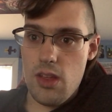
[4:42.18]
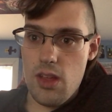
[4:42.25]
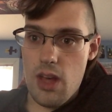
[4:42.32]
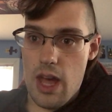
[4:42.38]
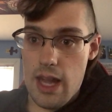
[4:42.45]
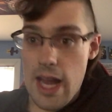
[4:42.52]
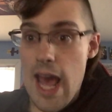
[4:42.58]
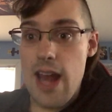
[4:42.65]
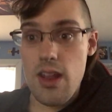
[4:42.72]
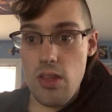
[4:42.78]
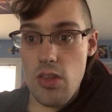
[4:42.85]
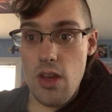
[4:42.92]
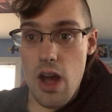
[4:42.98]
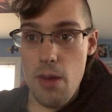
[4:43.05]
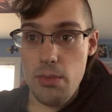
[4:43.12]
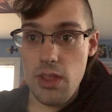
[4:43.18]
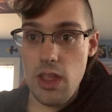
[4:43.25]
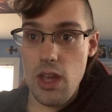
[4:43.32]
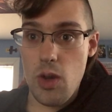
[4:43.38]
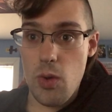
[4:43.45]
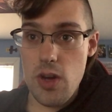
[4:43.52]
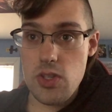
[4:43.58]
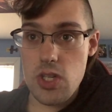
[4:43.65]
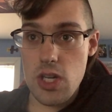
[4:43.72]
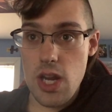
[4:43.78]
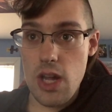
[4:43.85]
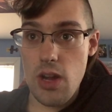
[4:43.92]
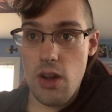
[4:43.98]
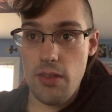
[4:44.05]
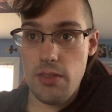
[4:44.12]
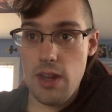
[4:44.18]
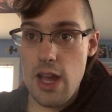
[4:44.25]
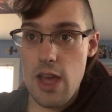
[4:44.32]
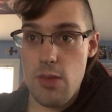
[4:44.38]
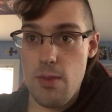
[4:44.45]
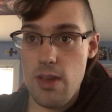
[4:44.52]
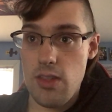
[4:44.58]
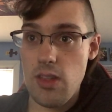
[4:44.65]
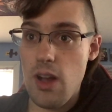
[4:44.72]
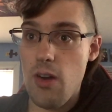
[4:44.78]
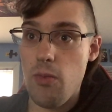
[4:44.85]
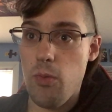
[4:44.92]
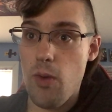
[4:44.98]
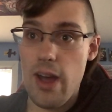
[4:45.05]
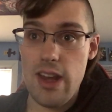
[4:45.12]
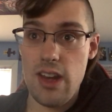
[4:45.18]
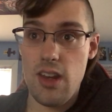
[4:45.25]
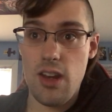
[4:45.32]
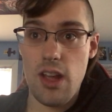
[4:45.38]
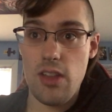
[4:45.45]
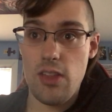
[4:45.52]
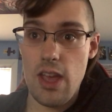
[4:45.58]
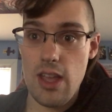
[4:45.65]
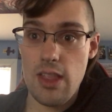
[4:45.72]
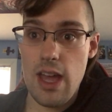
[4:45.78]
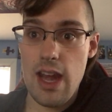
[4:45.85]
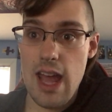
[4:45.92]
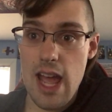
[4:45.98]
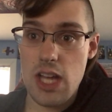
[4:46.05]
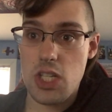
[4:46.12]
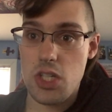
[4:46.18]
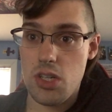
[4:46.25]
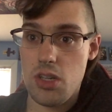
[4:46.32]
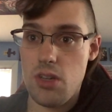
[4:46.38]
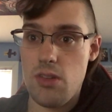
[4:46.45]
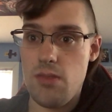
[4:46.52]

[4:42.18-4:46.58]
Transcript: And that is commonly a question I often ask myself. Why didn't I take that action?